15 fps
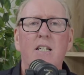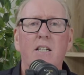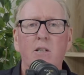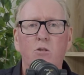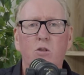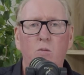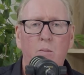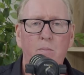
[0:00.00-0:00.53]

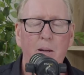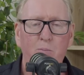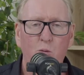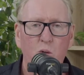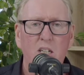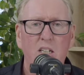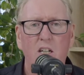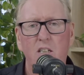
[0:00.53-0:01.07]
deals with
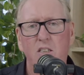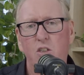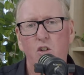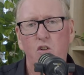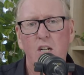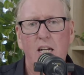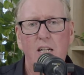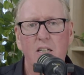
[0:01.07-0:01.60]
people in his
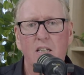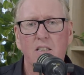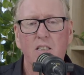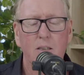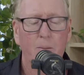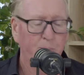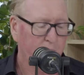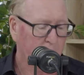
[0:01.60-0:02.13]

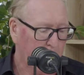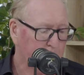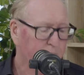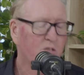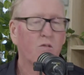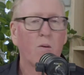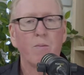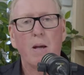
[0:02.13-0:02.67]
uniqueness
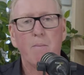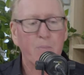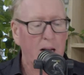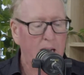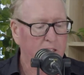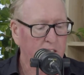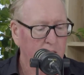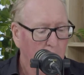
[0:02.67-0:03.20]
comes from that
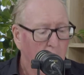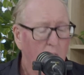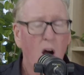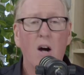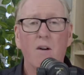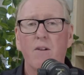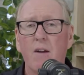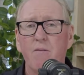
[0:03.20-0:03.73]
place
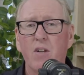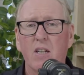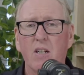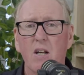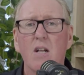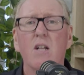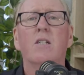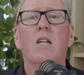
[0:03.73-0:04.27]
of
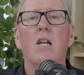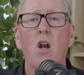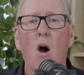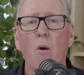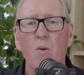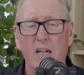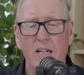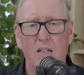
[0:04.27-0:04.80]

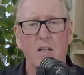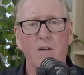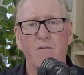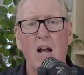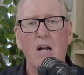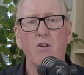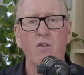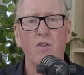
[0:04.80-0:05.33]
knowing the
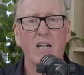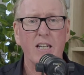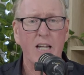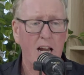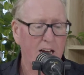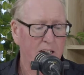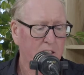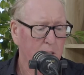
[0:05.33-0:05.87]
value that he
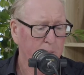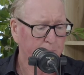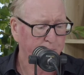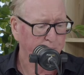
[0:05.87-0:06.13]
has